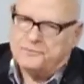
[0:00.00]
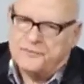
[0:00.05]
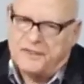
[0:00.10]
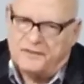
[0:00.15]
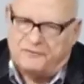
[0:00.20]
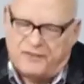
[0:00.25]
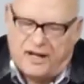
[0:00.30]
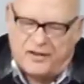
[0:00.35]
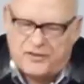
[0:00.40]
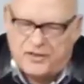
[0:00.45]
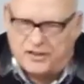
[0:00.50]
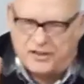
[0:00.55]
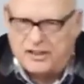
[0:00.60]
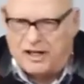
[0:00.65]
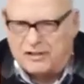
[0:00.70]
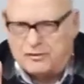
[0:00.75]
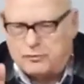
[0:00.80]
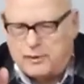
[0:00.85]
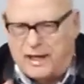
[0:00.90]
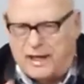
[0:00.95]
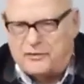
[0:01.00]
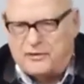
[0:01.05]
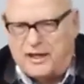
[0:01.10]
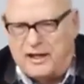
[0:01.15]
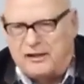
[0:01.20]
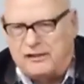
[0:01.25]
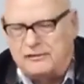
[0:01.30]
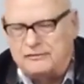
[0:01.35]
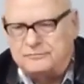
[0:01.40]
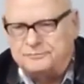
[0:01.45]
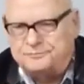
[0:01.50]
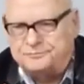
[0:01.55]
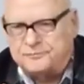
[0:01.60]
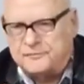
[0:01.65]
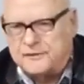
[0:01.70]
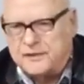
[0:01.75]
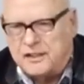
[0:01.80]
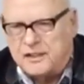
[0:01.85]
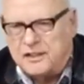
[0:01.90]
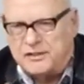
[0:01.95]
Father God, right now,
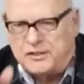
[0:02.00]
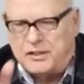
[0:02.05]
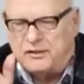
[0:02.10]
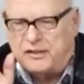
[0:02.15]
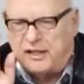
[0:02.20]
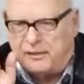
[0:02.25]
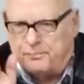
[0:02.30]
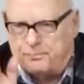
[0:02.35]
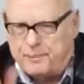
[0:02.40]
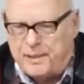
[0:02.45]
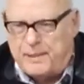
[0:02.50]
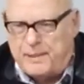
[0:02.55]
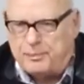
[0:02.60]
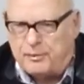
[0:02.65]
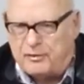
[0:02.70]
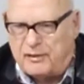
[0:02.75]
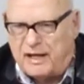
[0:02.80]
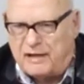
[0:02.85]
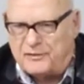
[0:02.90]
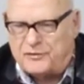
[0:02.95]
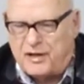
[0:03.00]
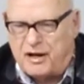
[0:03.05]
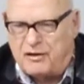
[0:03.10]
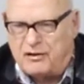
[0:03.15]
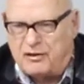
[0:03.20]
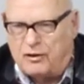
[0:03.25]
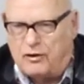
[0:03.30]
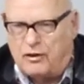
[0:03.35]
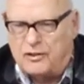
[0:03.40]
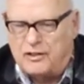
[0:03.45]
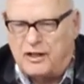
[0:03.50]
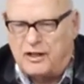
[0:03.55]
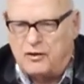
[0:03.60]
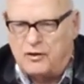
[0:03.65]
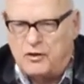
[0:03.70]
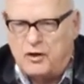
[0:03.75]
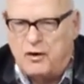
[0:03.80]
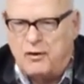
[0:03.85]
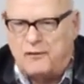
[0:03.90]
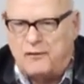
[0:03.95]
you got people out there, Lord, that
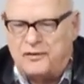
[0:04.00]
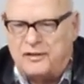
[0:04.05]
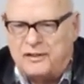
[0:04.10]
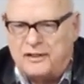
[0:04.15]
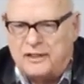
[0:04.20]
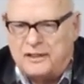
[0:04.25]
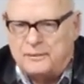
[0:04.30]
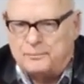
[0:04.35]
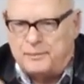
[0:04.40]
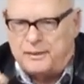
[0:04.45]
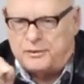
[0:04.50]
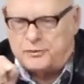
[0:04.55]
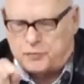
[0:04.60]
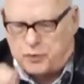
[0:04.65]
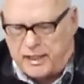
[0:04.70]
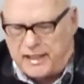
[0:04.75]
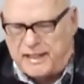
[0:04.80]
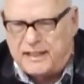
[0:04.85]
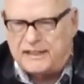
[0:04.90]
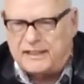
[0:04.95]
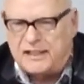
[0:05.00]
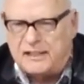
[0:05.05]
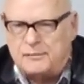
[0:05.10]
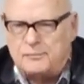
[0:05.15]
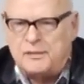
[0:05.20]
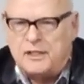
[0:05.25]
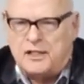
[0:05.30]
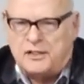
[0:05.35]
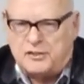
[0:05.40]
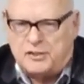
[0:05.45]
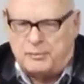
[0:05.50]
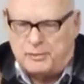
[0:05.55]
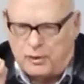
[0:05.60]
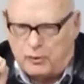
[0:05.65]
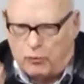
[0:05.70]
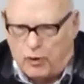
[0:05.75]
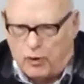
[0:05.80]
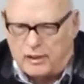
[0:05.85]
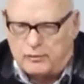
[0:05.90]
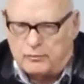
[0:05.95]
you been training them, you've been
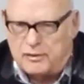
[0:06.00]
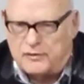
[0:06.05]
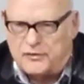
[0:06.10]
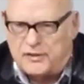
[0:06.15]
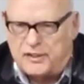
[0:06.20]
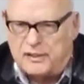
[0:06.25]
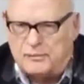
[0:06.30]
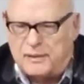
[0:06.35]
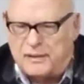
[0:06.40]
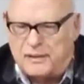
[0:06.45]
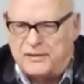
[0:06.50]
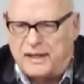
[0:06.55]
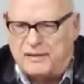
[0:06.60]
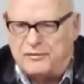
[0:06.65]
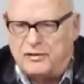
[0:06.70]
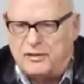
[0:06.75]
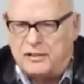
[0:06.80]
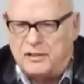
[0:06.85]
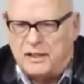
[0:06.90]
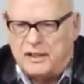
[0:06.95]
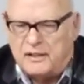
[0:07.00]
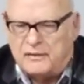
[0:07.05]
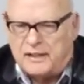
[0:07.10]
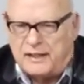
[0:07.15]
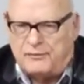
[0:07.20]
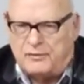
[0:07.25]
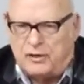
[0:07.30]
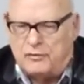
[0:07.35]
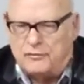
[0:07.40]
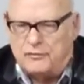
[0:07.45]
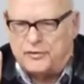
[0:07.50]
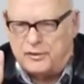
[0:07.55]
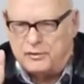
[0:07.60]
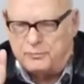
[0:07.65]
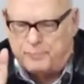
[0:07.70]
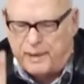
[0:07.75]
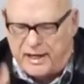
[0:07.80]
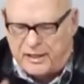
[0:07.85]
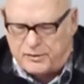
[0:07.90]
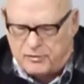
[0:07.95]
working with them, and they've, they've gone through
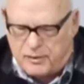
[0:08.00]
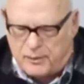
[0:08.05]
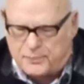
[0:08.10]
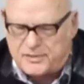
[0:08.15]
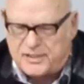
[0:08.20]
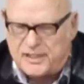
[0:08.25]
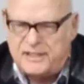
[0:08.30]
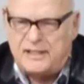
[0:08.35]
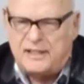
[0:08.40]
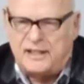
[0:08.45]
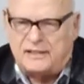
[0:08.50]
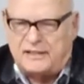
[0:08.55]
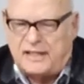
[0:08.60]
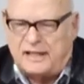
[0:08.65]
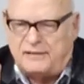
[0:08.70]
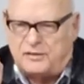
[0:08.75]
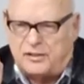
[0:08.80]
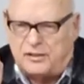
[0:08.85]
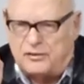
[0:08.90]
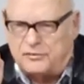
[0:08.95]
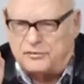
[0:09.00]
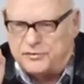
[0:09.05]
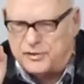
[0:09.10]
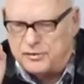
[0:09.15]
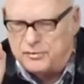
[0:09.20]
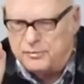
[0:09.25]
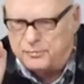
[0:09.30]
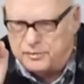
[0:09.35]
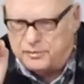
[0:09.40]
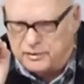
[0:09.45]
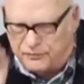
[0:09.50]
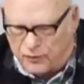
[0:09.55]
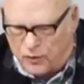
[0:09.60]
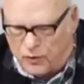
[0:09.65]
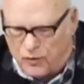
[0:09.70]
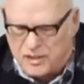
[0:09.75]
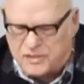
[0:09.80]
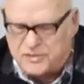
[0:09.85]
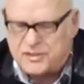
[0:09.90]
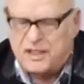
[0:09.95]
bankruptcy, they've gone through
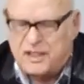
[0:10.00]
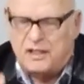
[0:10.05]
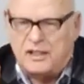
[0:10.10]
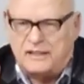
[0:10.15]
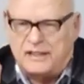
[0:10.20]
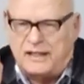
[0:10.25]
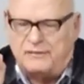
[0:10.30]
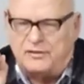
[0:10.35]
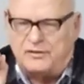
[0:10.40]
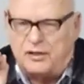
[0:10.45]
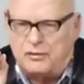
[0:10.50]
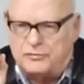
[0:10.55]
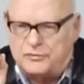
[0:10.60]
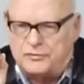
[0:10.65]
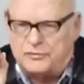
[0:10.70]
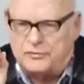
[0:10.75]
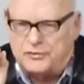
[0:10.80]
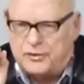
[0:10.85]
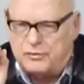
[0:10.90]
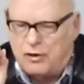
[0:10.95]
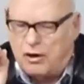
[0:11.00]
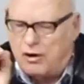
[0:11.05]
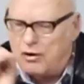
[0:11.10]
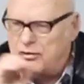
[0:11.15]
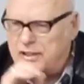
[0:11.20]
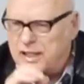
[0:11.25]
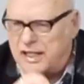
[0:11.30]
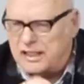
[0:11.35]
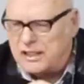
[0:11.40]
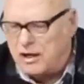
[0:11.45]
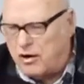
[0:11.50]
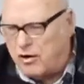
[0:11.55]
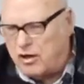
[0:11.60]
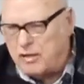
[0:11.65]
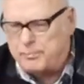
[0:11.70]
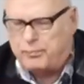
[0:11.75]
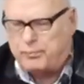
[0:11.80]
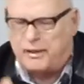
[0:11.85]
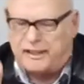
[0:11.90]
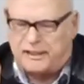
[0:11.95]
divorce, they've gone through all kind of
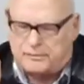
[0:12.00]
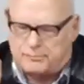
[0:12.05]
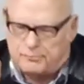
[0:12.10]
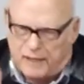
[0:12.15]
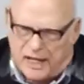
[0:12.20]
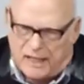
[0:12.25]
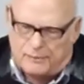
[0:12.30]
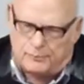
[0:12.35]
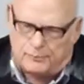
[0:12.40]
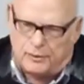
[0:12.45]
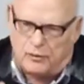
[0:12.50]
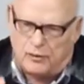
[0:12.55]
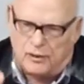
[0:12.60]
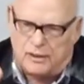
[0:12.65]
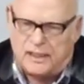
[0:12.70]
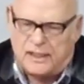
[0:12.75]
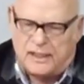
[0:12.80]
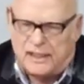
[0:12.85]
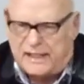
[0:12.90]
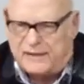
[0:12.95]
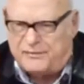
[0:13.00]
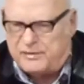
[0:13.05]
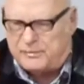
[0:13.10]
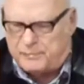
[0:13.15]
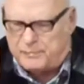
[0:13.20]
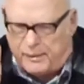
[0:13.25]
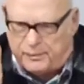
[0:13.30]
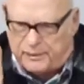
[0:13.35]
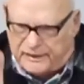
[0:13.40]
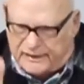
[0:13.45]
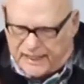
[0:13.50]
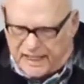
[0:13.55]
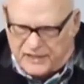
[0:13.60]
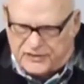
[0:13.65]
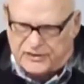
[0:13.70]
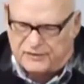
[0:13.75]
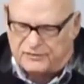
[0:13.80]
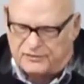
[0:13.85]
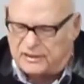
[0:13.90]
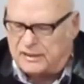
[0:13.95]
heartbreaking, mind-blowing, even maybe
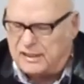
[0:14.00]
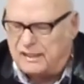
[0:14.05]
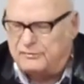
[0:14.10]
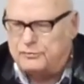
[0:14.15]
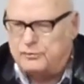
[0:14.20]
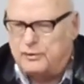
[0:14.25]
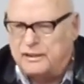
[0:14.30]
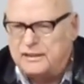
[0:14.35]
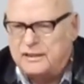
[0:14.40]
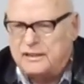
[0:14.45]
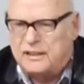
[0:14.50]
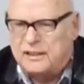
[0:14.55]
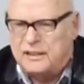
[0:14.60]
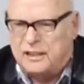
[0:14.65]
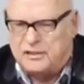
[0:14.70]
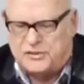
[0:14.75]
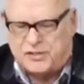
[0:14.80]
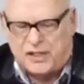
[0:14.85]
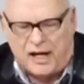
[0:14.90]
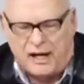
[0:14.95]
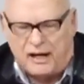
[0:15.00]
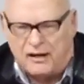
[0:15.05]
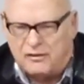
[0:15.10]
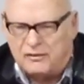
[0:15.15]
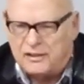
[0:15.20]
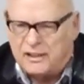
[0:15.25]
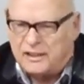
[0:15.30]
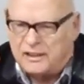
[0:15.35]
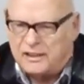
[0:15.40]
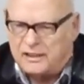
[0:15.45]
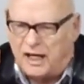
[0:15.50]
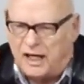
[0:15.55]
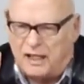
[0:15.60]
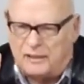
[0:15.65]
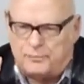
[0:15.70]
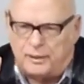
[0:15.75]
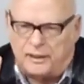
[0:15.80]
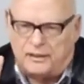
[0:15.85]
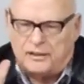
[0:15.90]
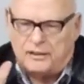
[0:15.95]
death of a loved one, a child, God,
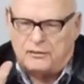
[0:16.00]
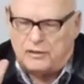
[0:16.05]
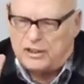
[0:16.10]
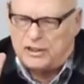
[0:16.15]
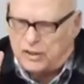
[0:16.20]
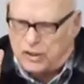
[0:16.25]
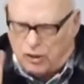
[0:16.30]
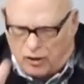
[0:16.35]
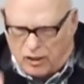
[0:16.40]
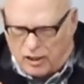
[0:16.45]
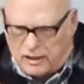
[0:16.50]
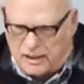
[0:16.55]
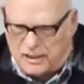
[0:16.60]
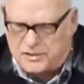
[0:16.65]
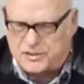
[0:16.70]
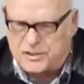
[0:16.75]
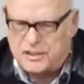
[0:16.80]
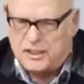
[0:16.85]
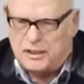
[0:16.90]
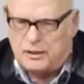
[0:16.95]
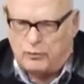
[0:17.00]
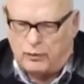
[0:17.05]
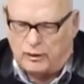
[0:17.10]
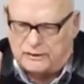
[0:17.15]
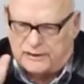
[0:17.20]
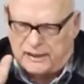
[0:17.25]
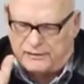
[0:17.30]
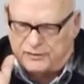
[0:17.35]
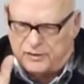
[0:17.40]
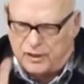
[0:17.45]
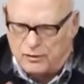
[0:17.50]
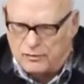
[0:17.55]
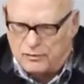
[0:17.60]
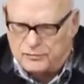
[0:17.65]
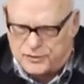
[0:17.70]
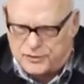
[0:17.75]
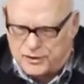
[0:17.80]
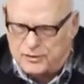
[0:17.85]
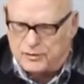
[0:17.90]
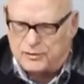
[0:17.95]
but regardless what they've gone
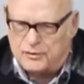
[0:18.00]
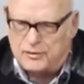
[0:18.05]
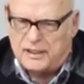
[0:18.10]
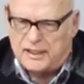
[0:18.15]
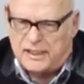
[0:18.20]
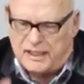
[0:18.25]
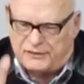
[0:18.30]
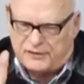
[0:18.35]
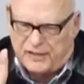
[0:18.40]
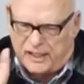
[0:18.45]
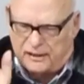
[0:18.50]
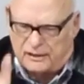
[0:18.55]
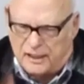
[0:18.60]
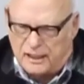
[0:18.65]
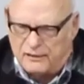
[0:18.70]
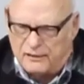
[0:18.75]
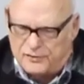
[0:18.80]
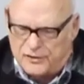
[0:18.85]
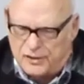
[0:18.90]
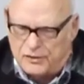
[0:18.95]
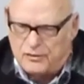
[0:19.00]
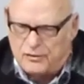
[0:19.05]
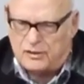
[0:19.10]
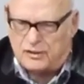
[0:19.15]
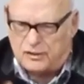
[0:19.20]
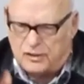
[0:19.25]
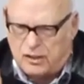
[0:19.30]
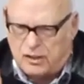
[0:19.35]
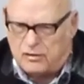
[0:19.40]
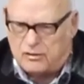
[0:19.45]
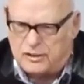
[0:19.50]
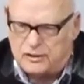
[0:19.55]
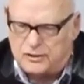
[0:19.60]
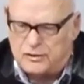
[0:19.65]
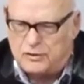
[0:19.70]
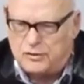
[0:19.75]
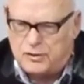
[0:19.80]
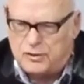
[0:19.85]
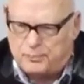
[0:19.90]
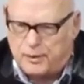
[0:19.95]
through, if they love you and according
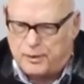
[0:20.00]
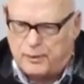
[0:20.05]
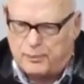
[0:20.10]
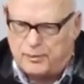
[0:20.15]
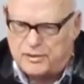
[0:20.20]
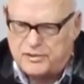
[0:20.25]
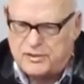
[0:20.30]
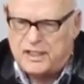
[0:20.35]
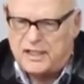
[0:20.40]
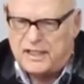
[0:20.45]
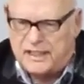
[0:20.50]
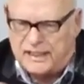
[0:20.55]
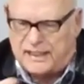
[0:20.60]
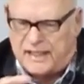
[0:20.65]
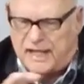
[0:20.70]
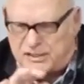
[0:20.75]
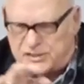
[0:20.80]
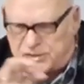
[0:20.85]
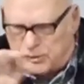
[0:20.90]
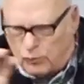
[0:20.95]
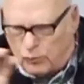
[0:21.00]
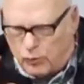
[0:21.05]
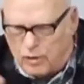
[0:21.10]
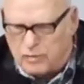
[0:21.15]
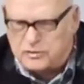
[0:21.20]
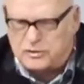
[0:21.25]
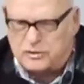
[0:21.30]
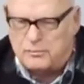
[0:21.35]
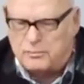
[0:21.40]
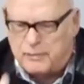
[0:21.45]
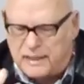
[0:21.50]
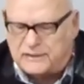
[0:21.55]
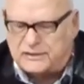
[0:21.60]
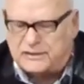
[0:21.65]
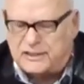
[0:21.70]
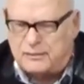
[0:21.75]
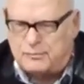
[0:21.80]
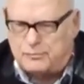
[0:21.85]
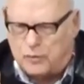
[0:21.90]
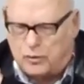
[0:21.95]
to your purpose, it has to work to make
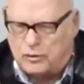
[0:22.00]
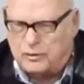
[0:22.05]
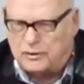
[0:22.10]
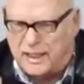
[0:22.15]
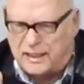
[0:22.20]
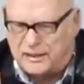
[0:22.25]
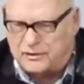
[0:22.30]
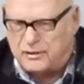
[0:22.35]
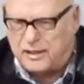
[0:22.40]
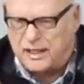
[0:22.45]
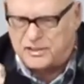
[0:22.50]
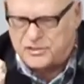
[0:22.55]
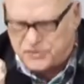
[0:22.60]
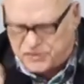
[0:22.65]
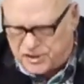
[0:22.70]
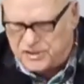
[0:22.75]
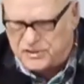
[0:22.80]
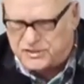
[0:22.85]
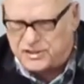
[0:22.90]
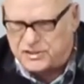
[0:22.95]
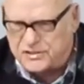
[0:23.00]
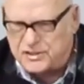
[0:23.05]
them more like Christ Jesus.